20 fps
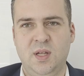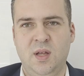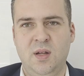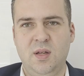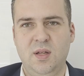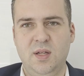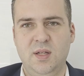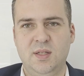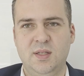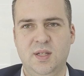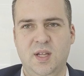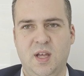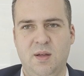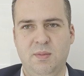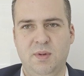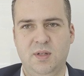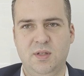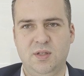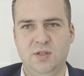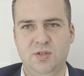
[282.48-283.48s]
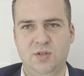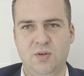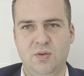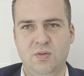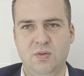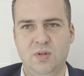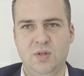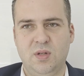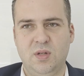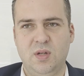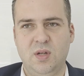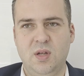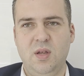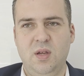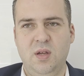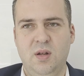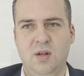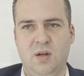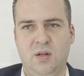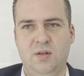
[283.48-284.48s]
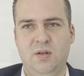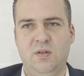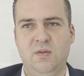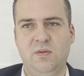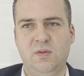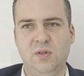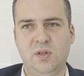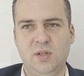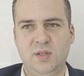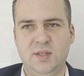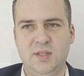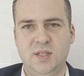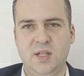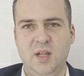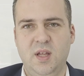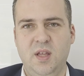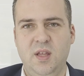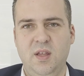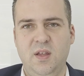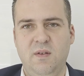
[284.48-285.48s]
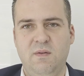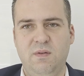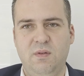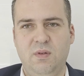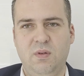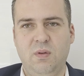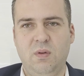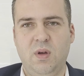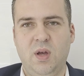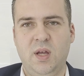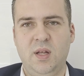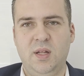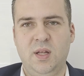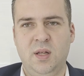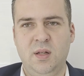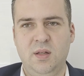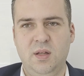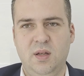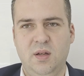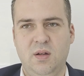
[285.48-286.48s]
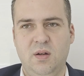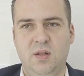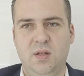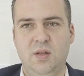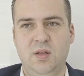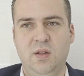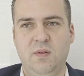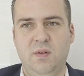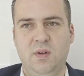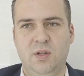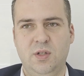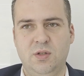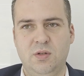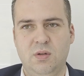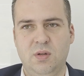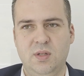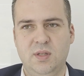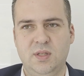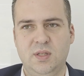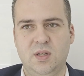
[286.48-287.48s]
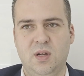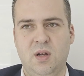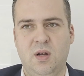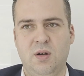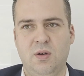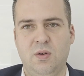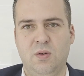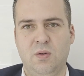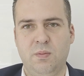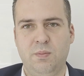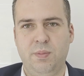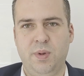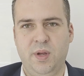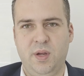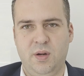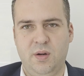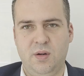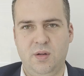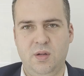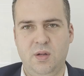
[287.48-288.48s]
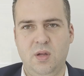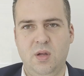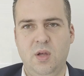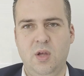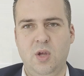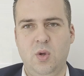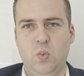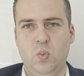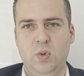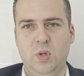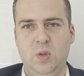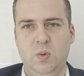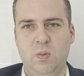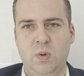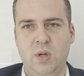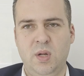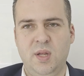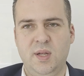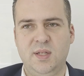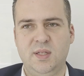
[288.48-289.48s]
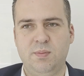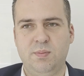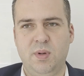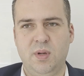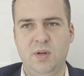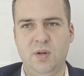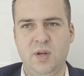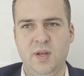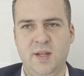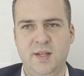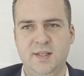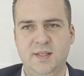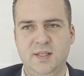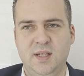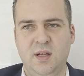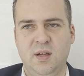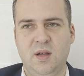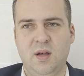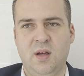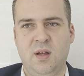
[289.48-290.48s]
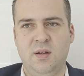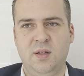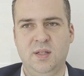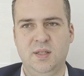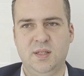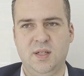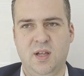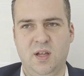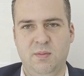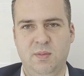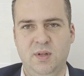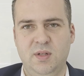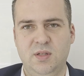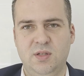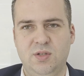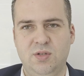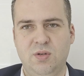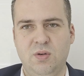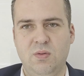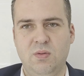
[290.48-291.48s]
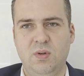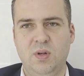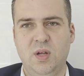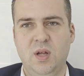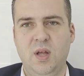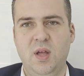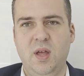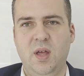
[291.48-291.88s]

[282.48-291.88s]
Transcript: than ischemic stroke. In other words, if two identical individuals are compared, with one experiencing an ischemic stroke